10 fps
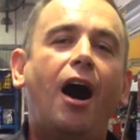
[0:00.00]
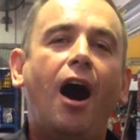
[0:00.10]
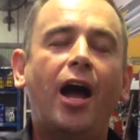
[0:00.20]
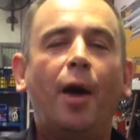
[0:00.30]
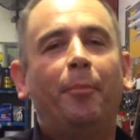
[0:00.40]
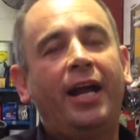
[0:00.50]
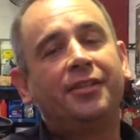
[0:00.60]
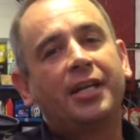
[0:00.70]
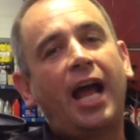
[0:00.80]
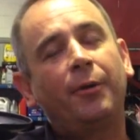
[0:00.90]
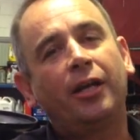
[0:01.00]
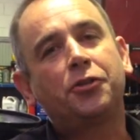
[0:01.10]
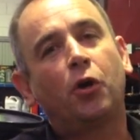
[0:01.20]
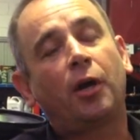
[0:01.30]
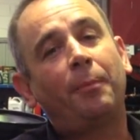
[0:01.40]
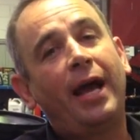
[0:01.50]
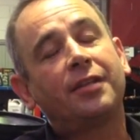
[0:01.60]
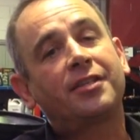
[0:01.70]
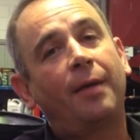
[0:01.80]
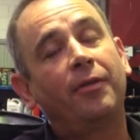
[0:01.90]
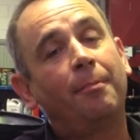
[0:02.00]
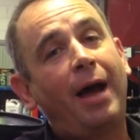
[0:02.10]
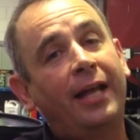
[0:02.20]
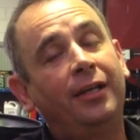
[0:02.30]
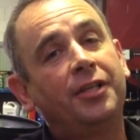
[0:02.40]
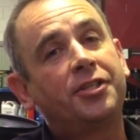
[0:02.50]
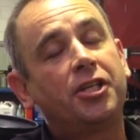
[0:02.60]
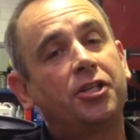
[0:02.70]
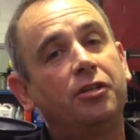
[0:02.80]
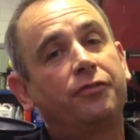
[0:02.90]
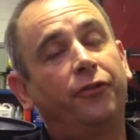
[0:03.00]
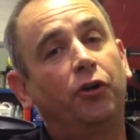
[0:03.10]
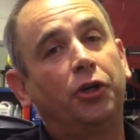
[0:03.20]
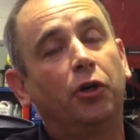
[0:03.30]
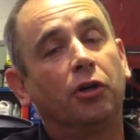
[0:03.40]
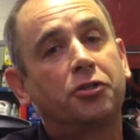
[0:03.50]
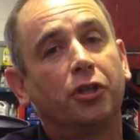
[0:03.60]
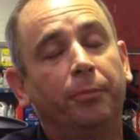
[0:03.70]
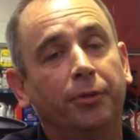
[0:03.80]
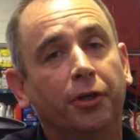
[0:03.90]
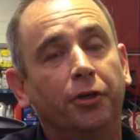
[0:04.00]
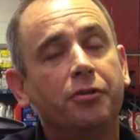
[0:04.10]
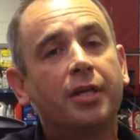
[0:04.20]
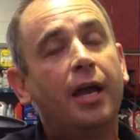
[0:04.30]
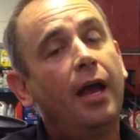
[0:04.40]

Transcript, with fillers: Hi, I'm Brett today we're going to talk about some of the maintenance issues for your Subarus